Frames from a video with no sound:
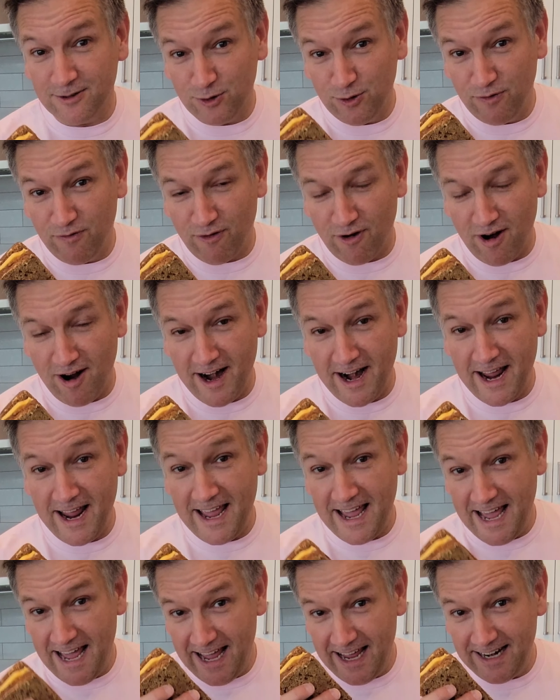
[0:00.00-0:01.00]
Good
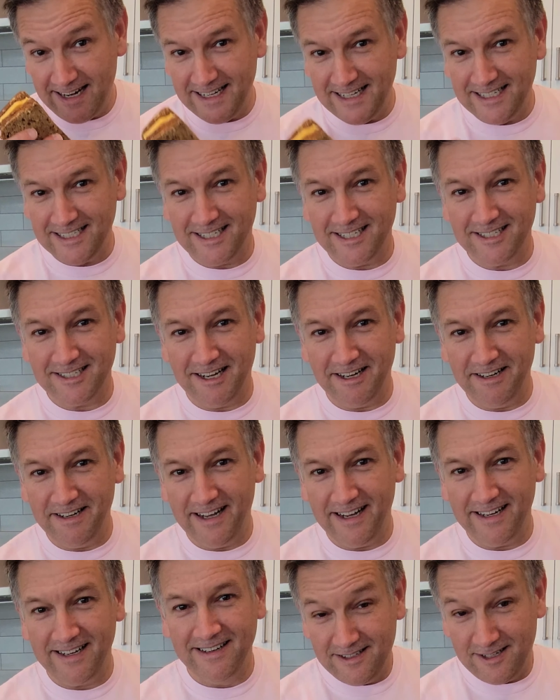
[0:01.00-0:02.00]
Friday and Easter Sunday.